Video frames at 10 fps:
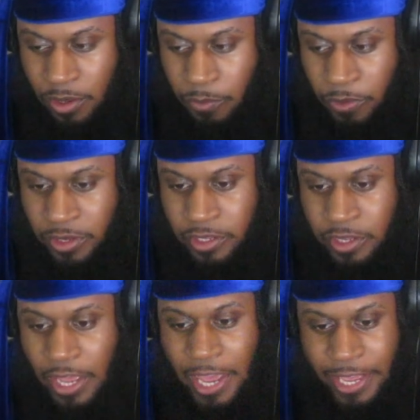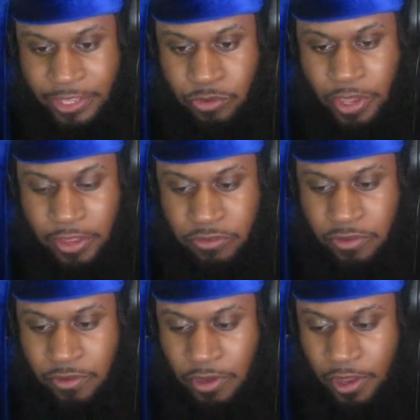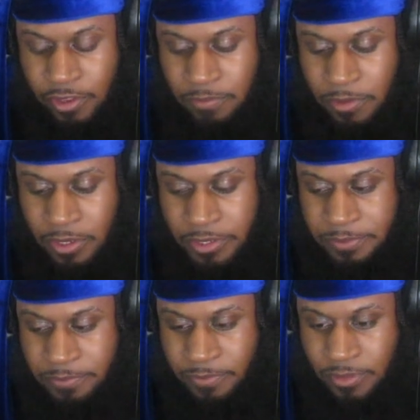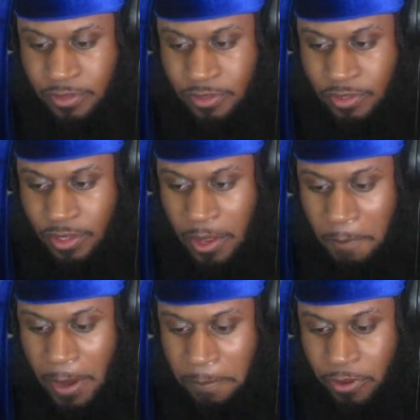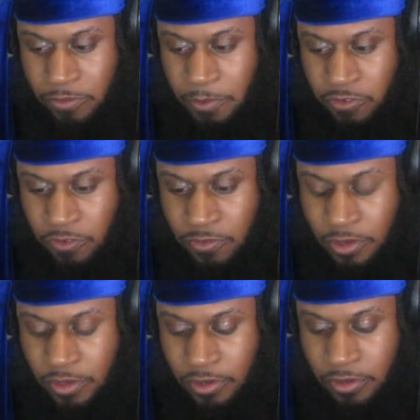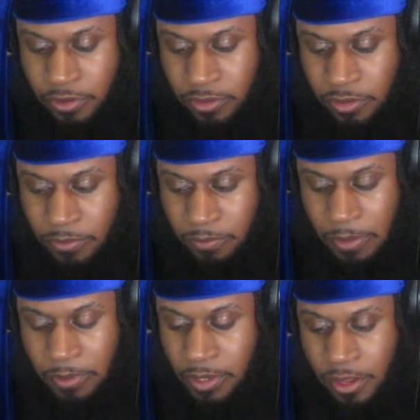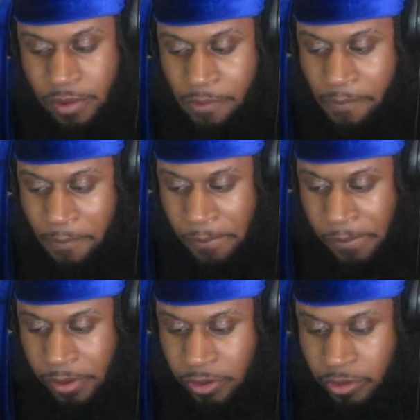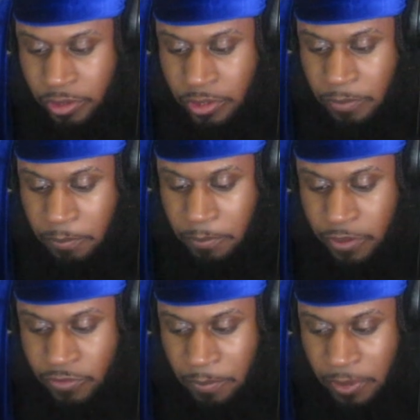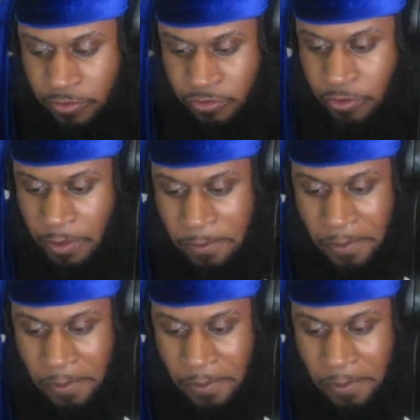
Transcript: Really, I do actually do cosplay. I might post pictures on here. Maybe not. But it's on my Instagram.